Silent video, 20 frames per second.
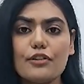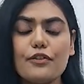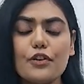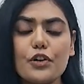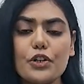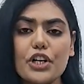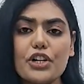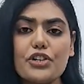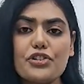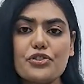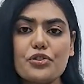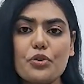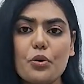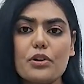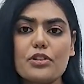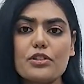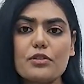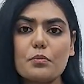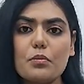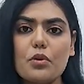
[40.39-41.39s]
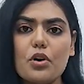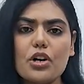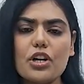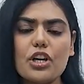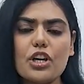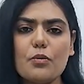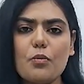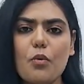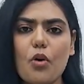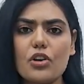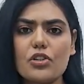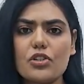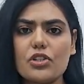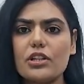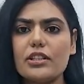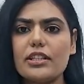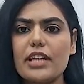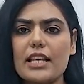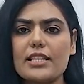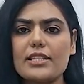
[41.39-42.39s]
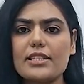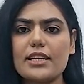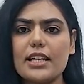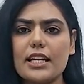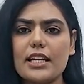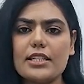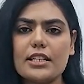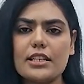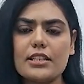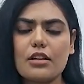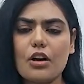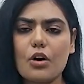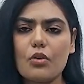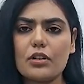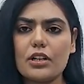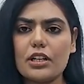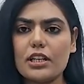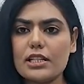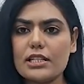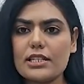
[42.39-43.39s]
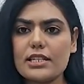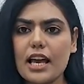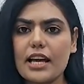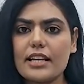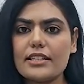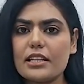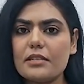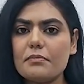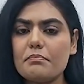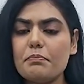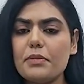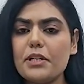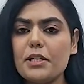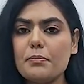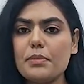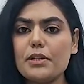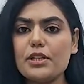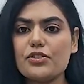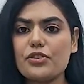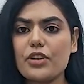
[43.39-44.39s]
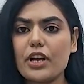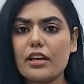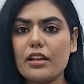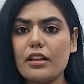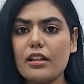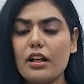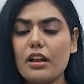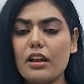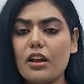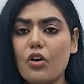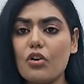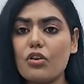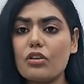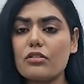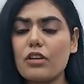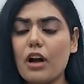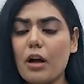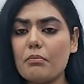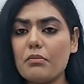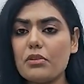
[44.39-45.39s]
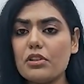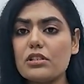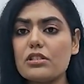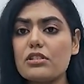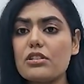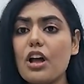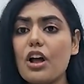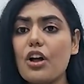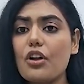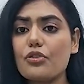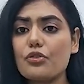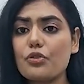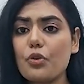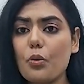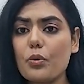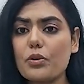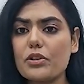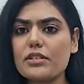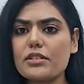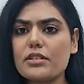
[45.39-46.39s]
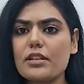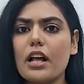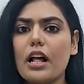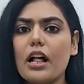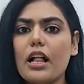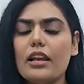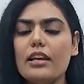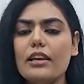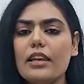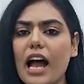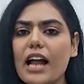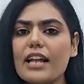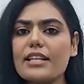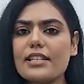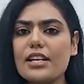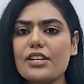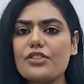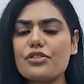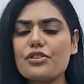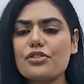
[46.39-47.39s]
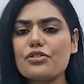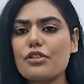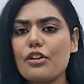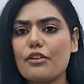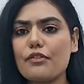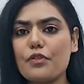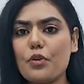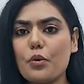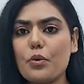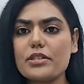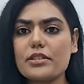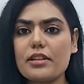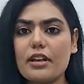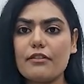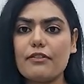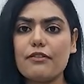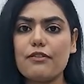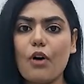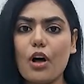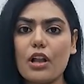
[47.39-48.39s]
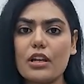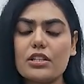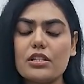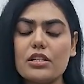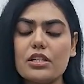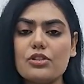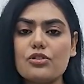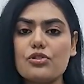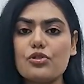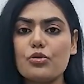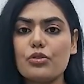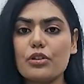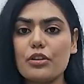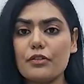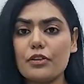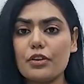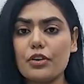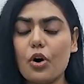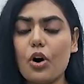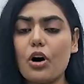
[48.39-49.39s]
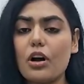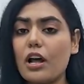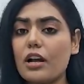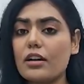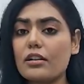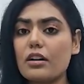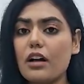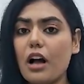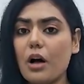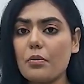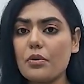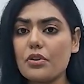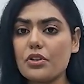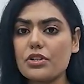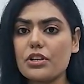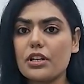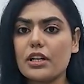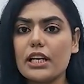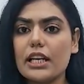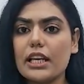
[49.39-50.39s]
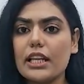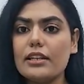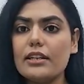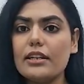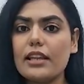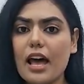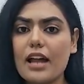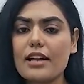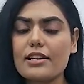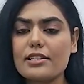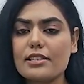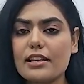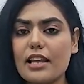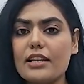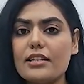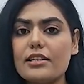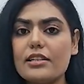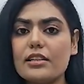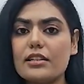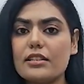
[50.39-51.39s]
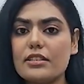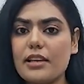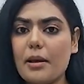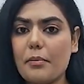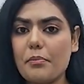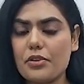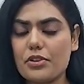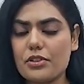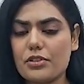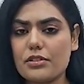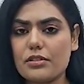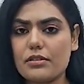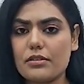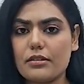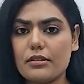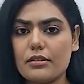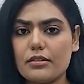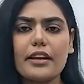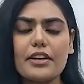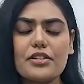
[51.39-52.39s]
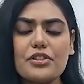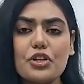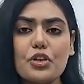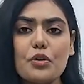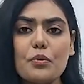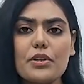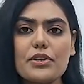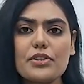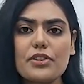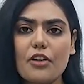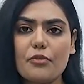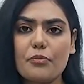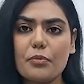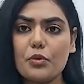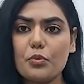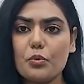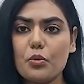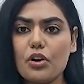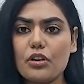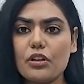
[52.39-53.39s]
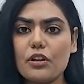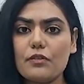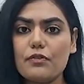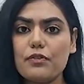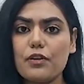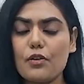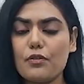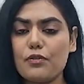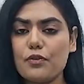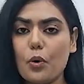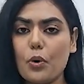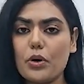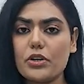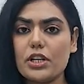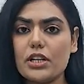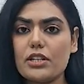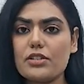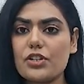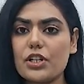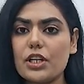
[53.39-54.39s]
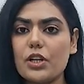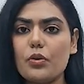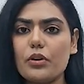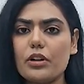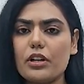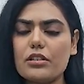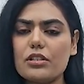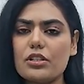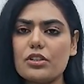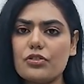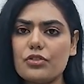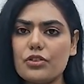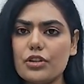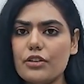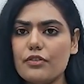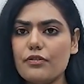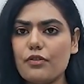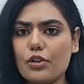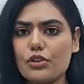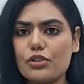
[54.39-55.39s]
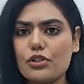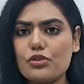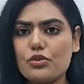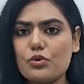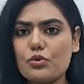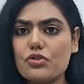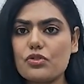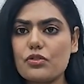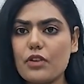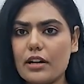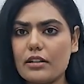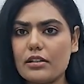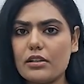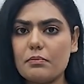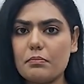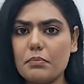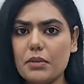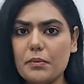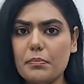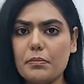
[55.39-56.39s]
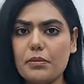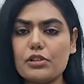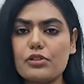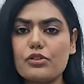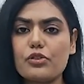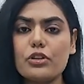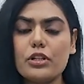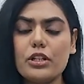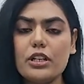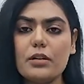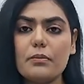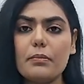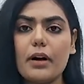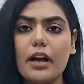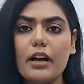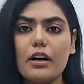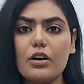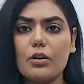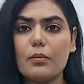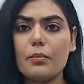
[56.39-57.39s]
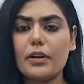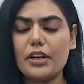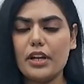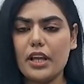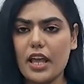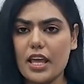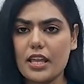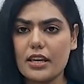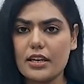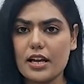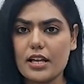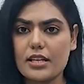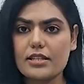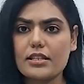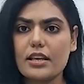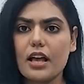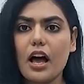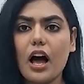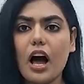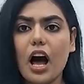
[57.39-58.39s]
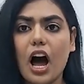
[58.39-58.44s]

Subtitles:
Footage shows murky water cascading down hillside and people trekking along crumbled roads. Large sections of roads have fallen into river or are covered in landslide debris. Rescuers have been working for 4 days relocating 342 stranded people to nearby urban areas.